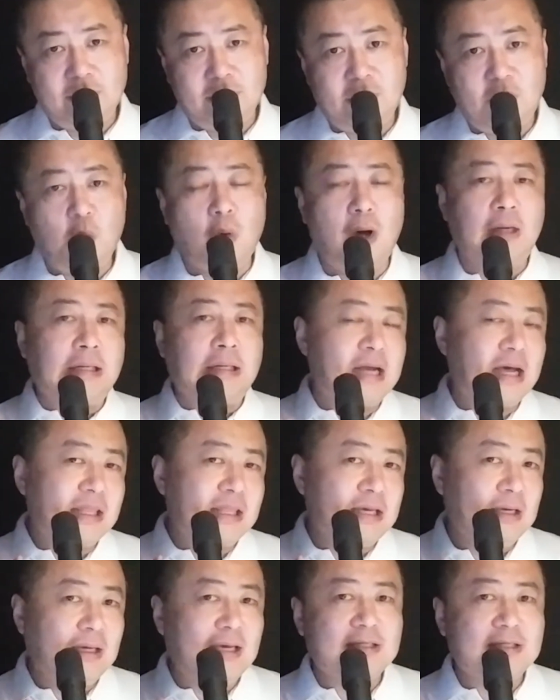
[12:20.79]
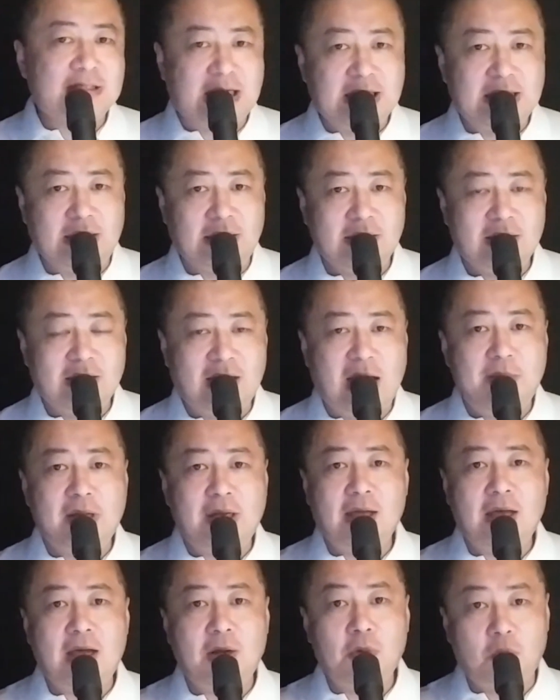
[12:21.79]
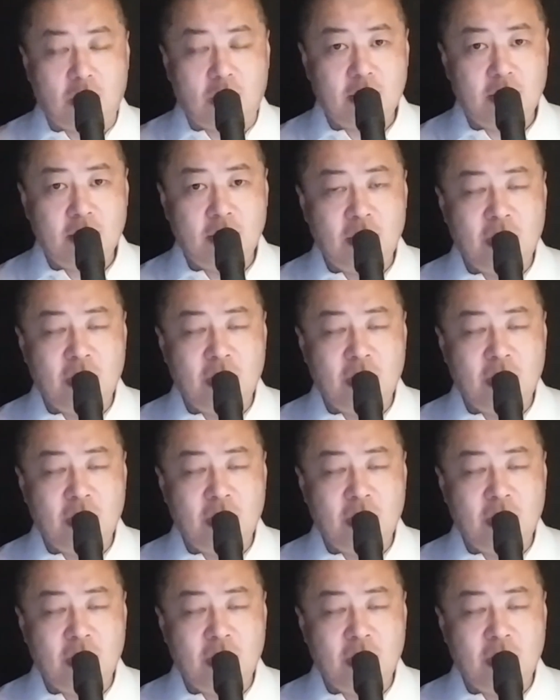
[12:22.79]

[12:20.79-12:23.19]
They want nothing exciting happening at work.